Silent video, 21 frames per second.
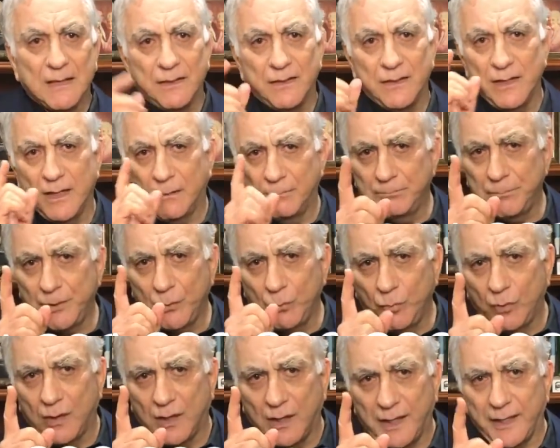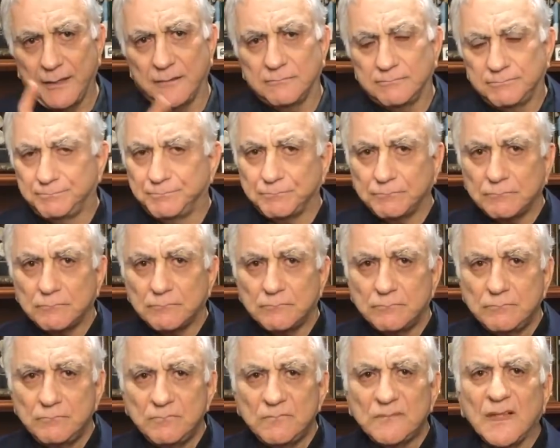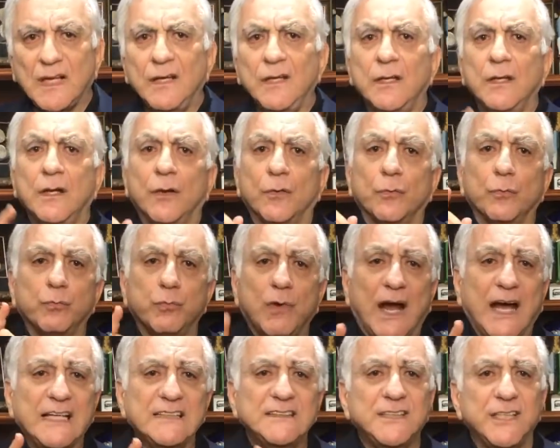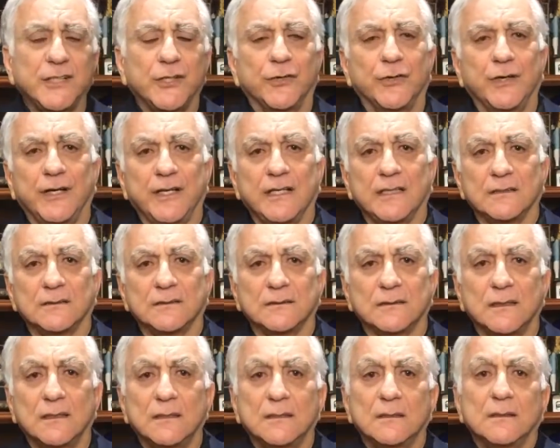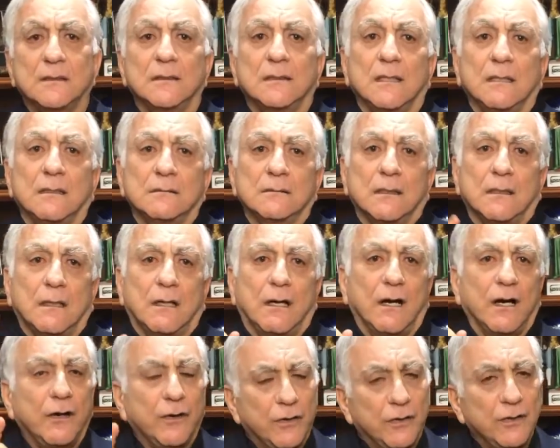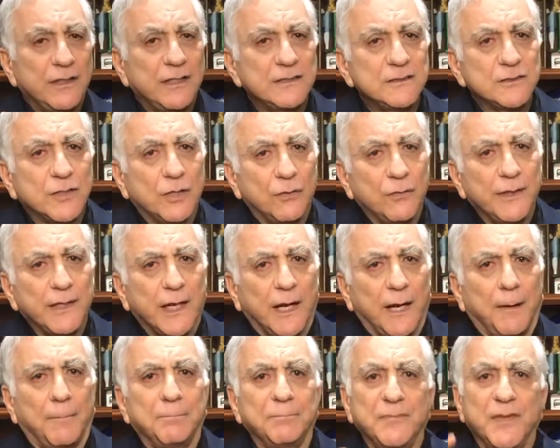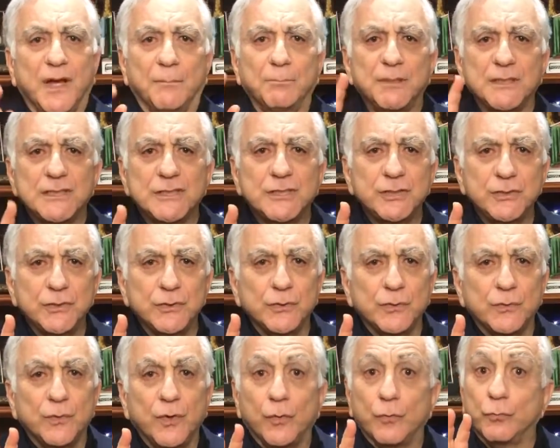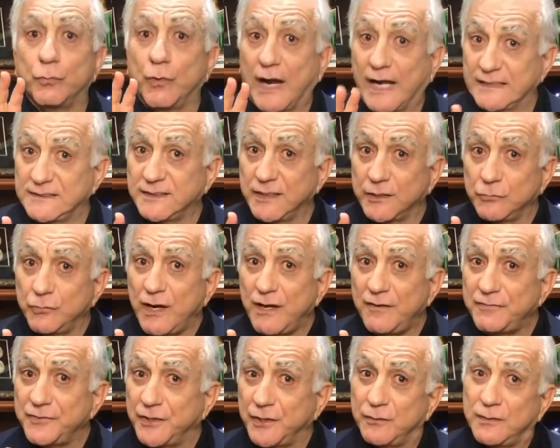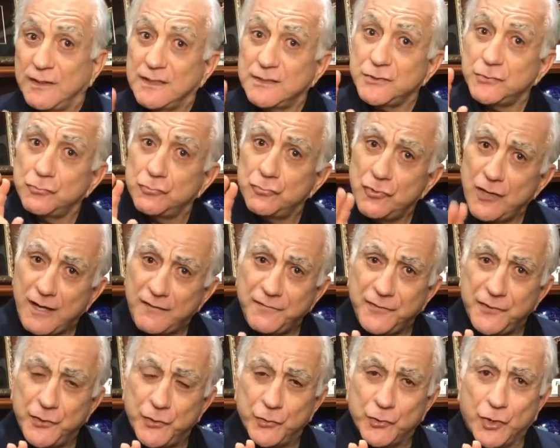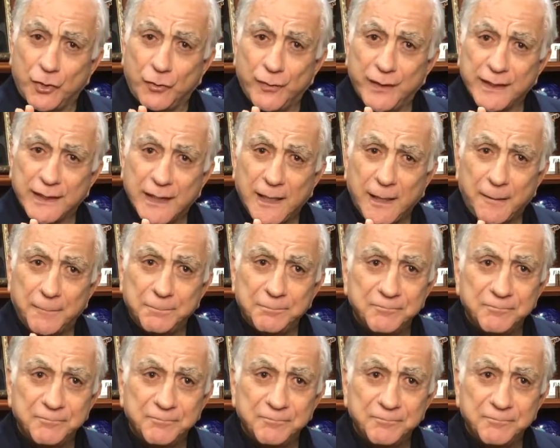Number one, rising earnings. Are earnings going up? Number two, rising revenue. Is revenue going up?